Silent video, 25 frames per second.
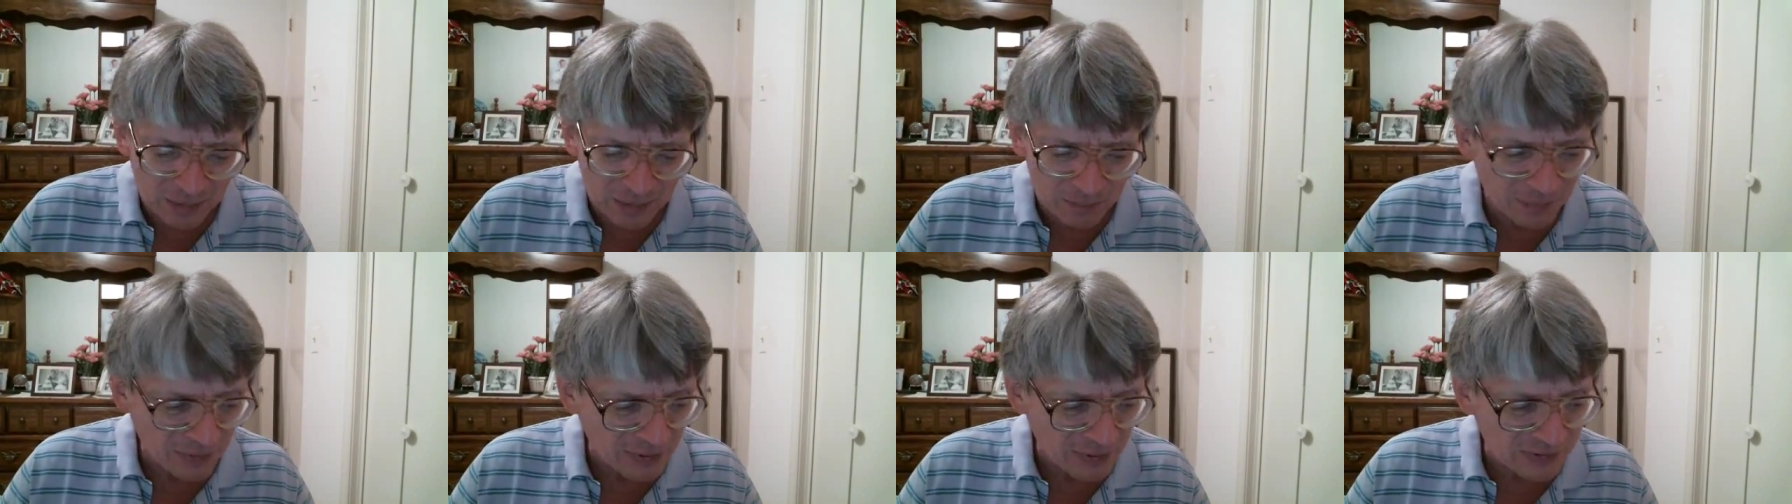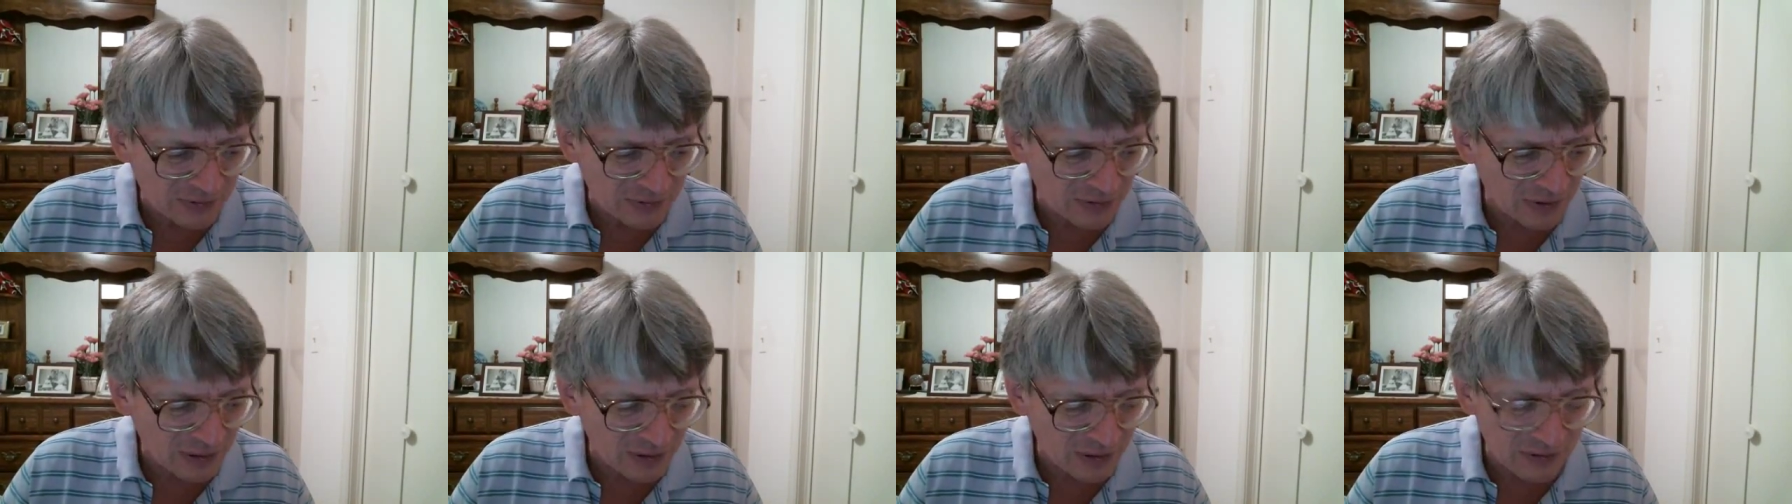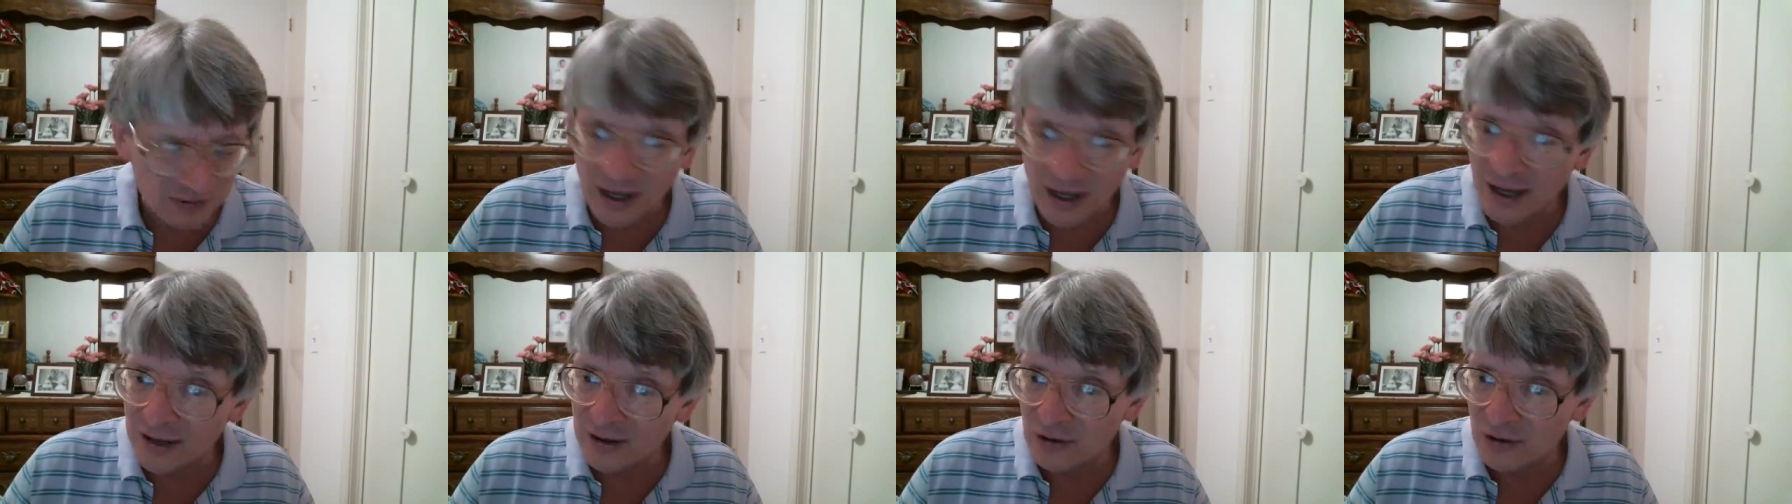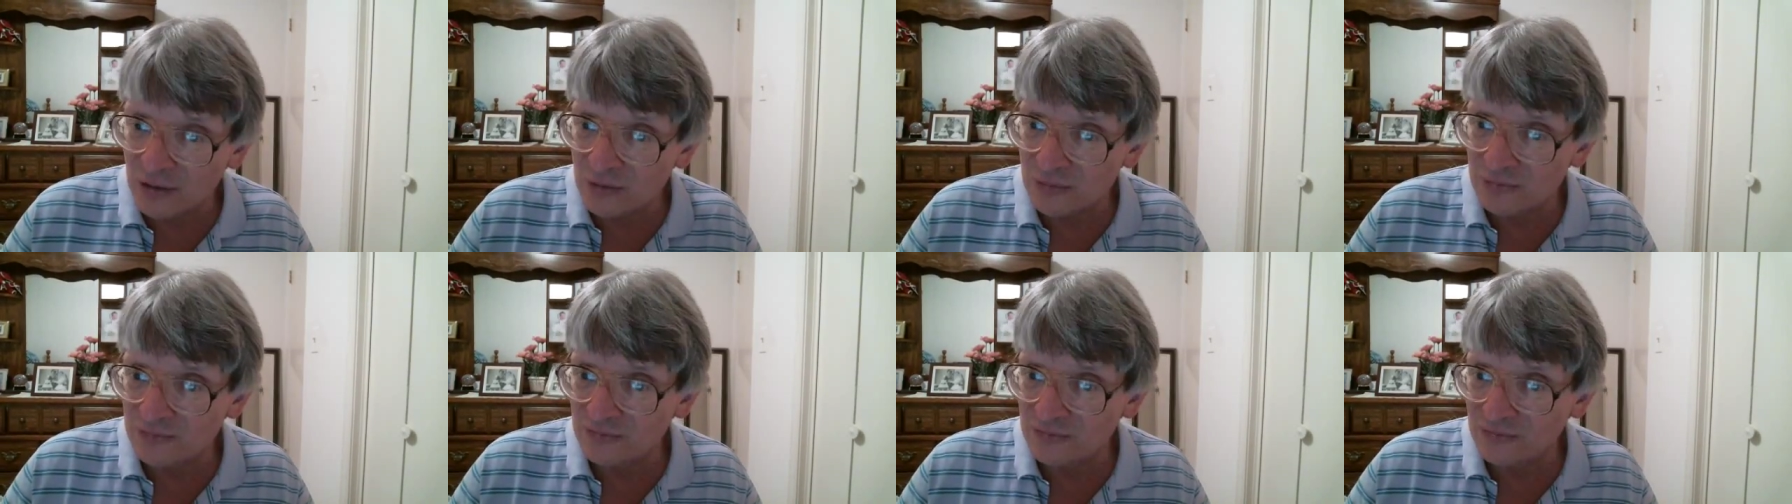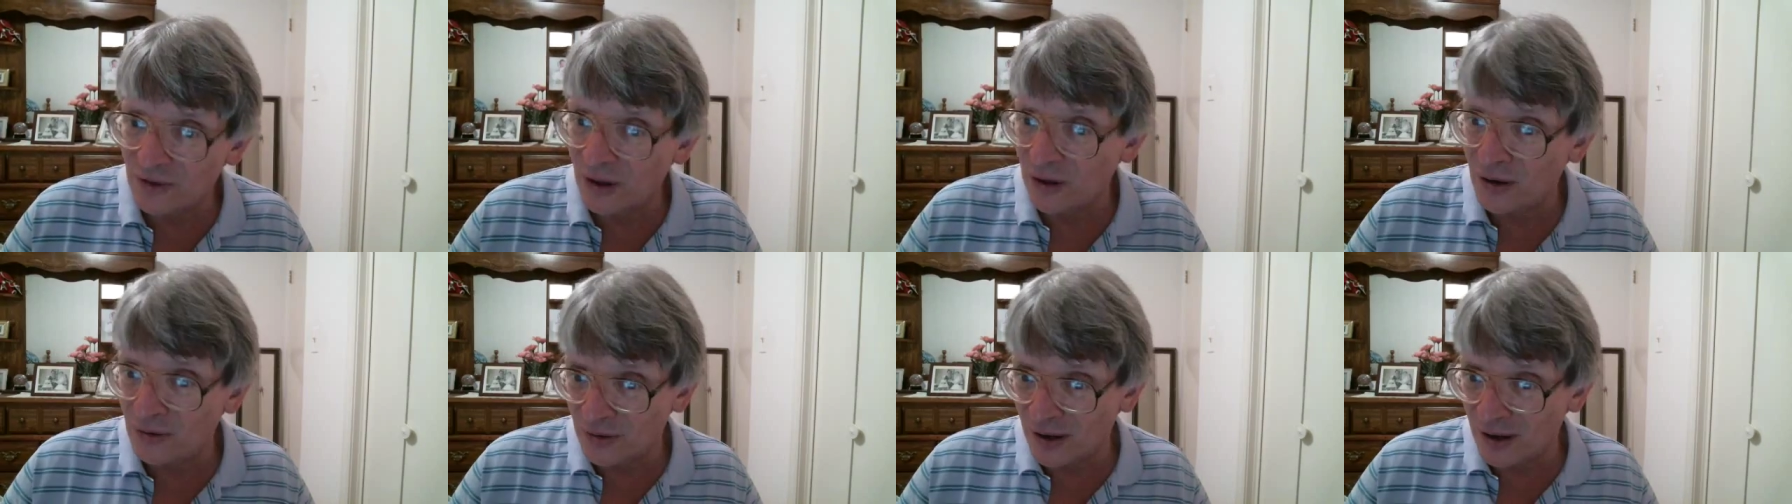But uh, not on
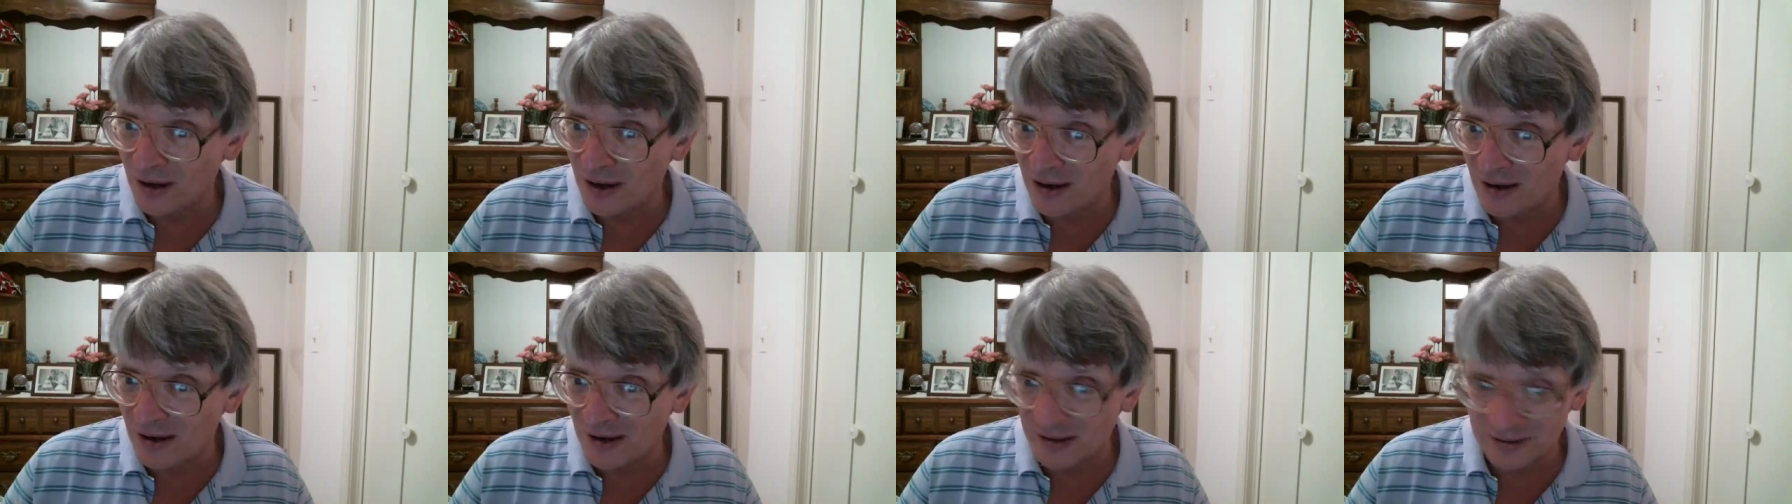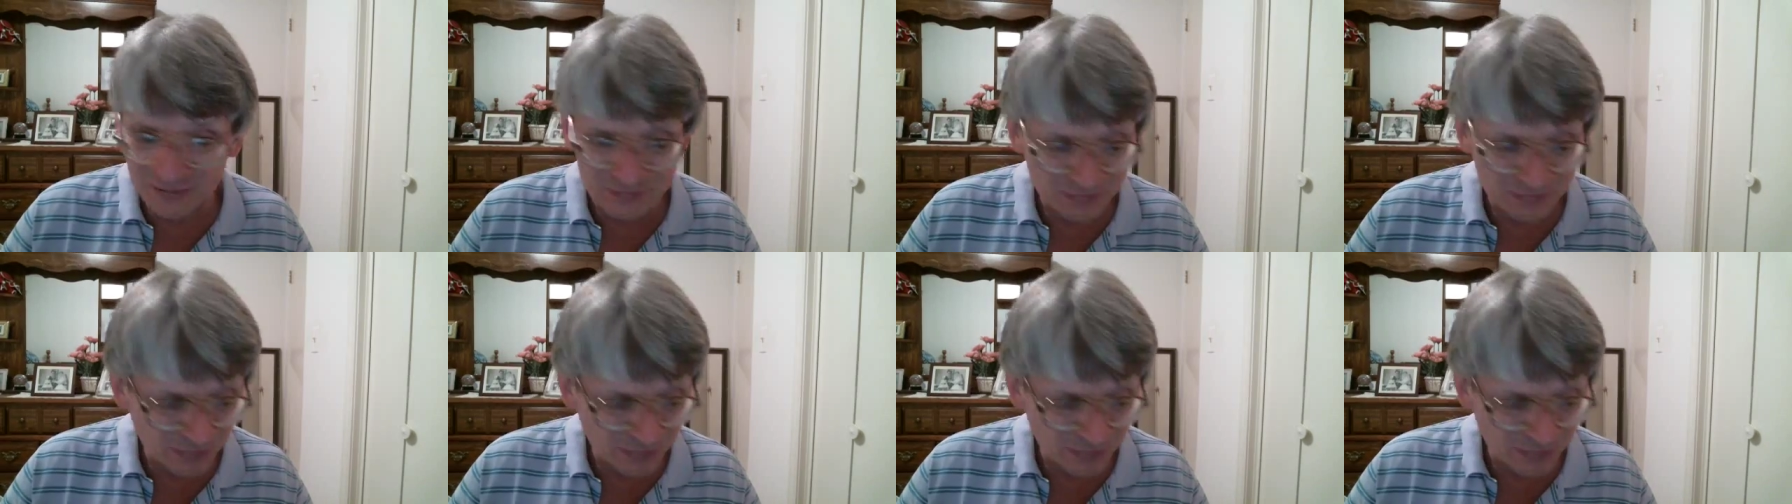Float On.